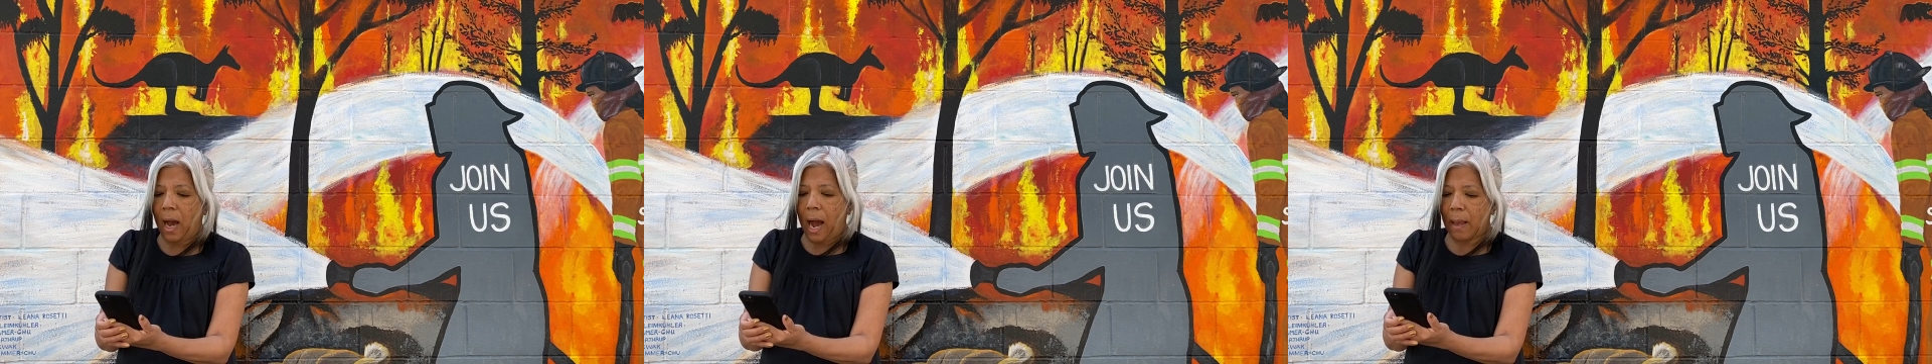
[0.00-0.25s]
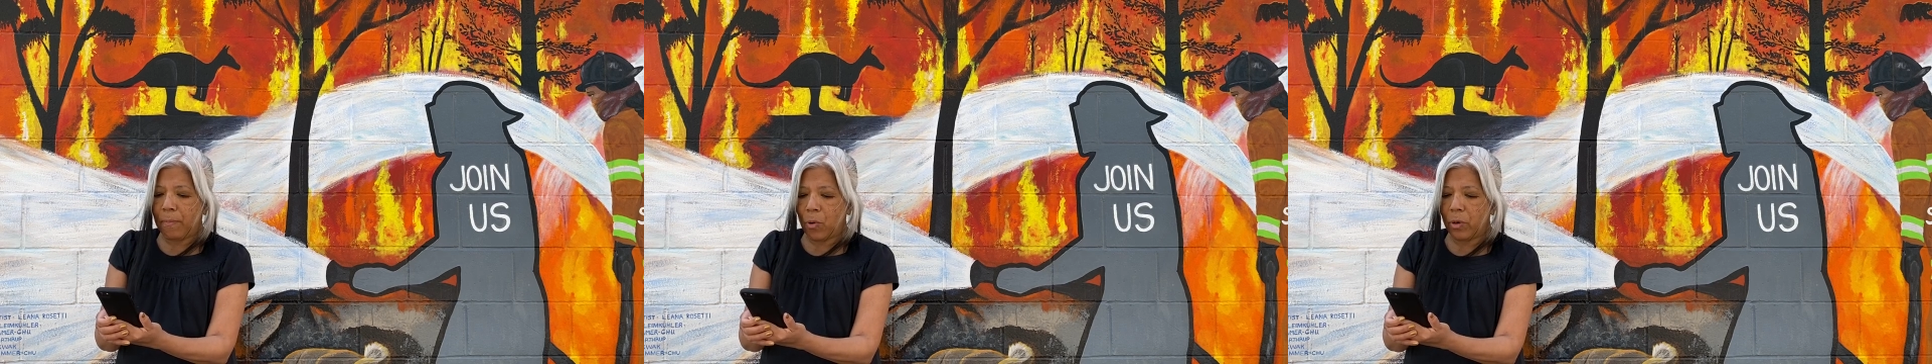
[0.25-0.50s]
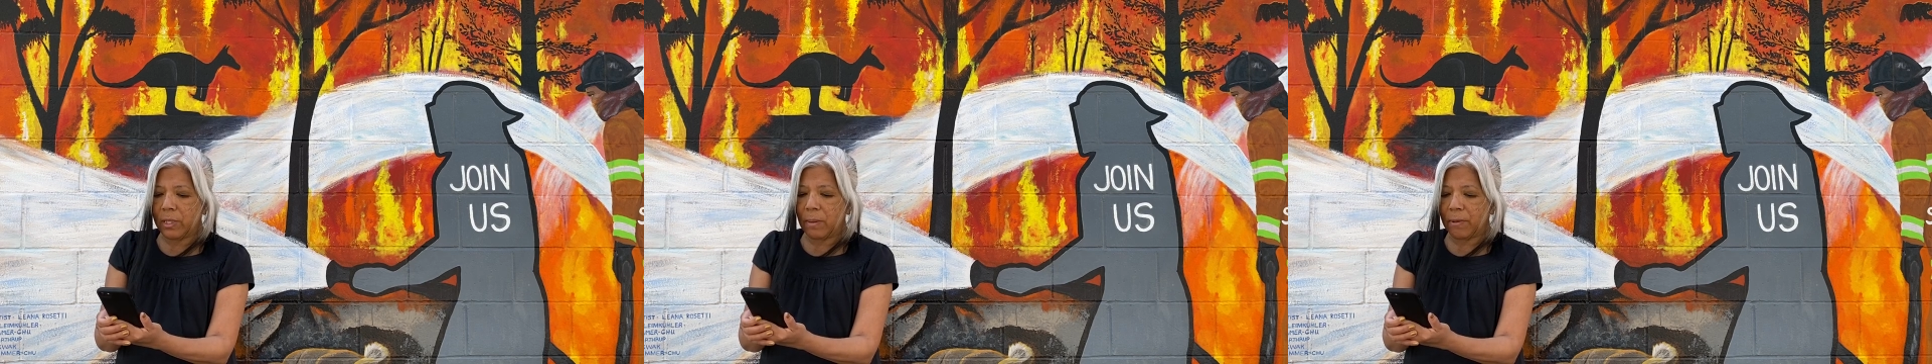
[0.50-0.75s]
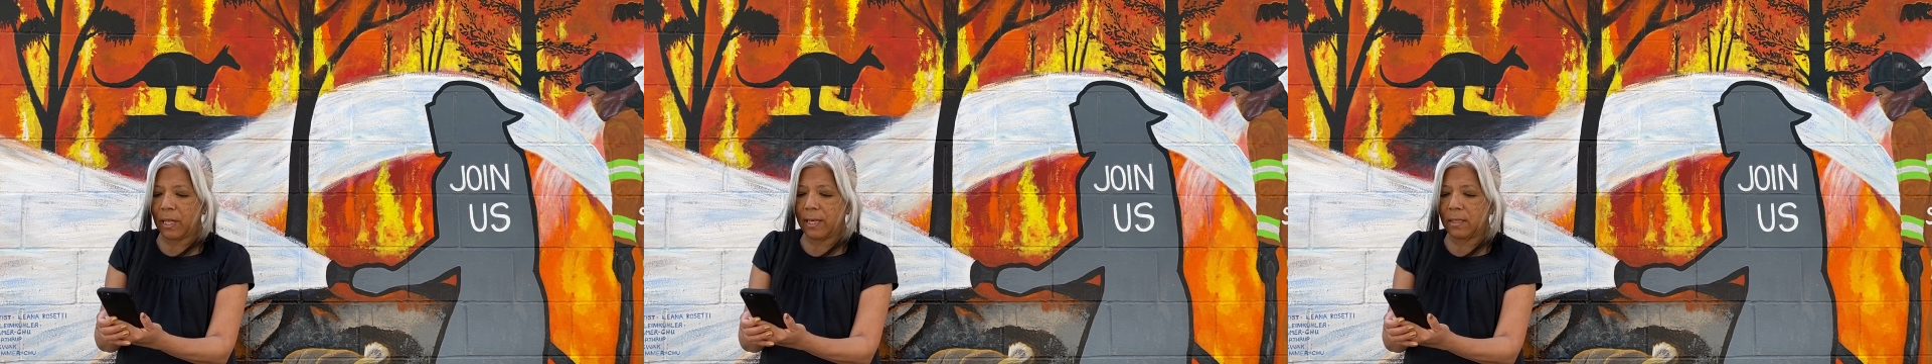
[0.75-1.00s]
I board the
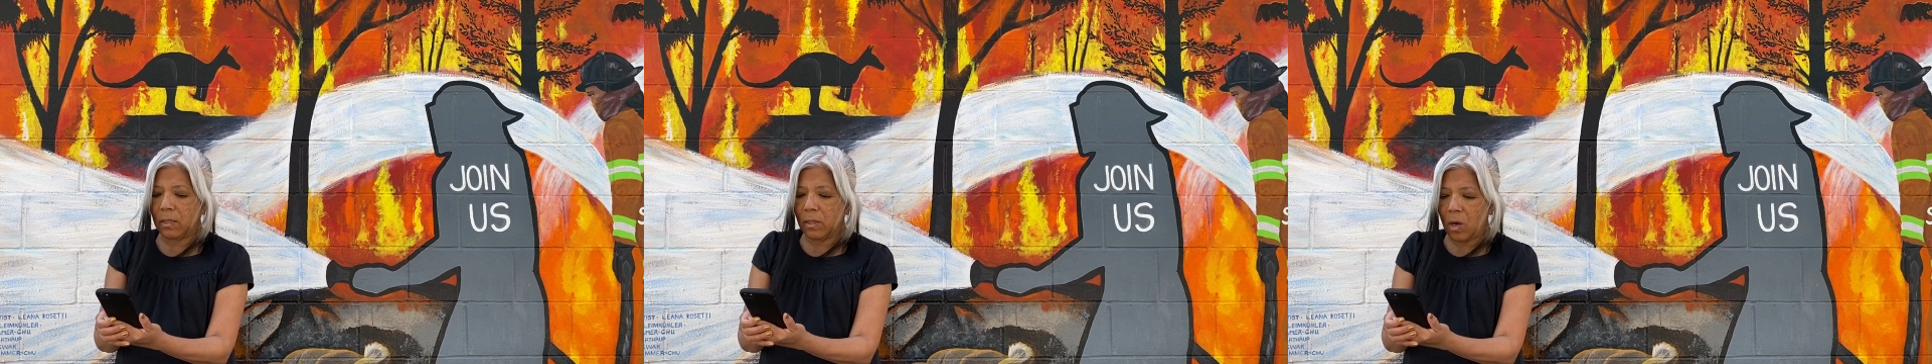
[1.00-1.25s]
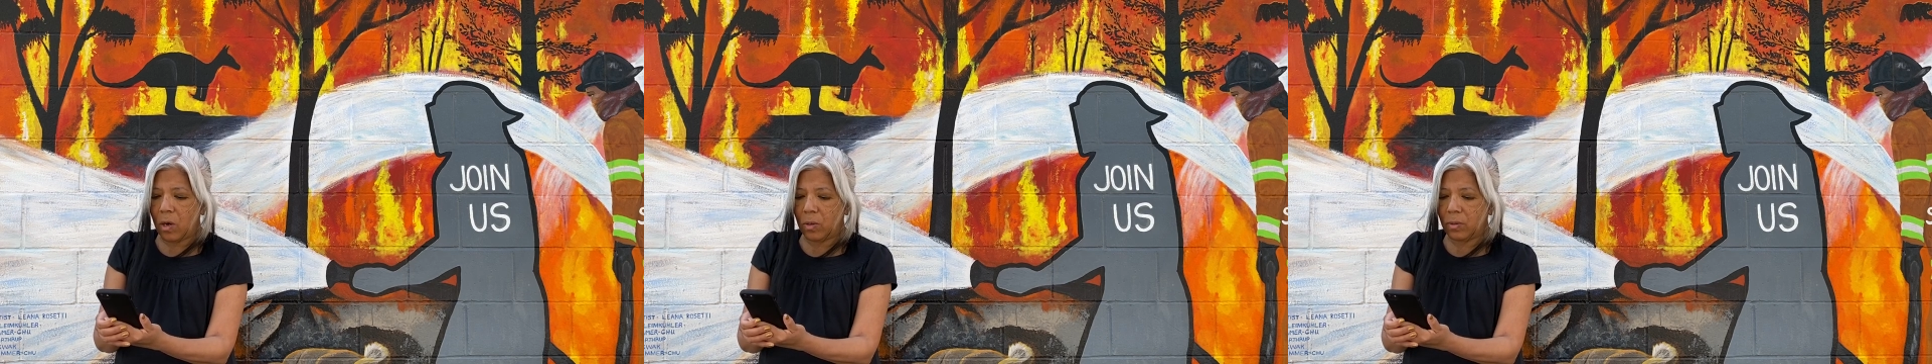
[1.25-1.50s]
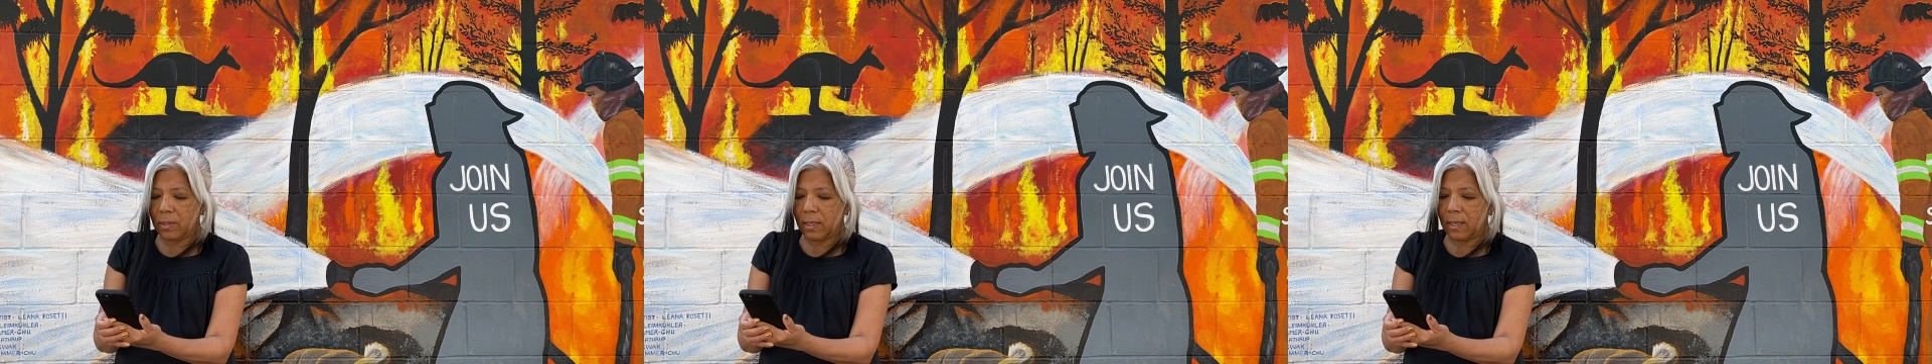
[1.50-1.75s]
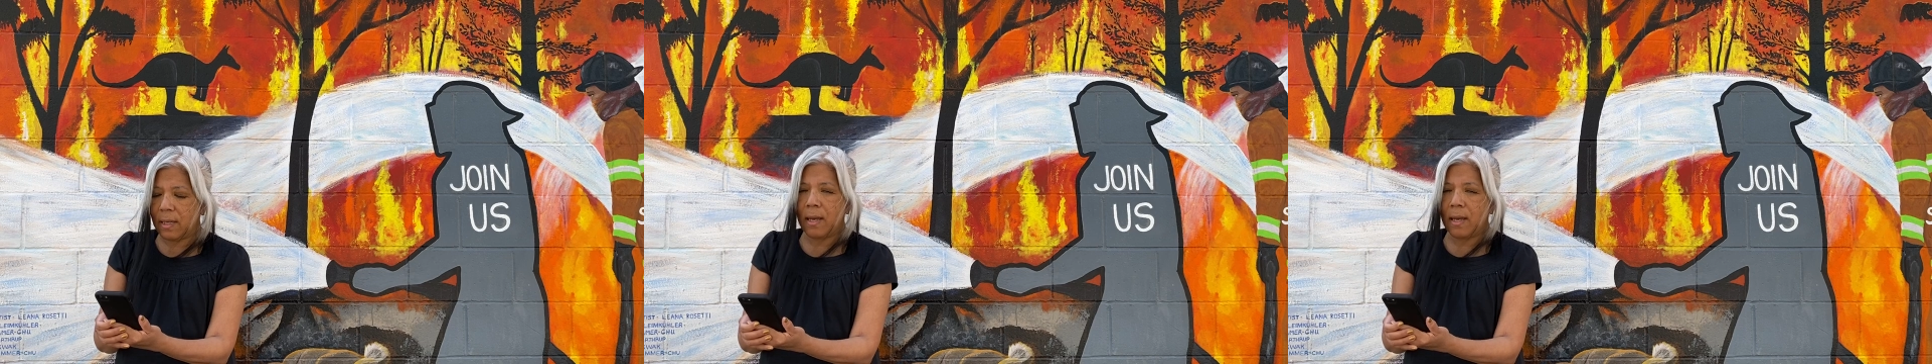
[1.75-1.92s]
plane alone,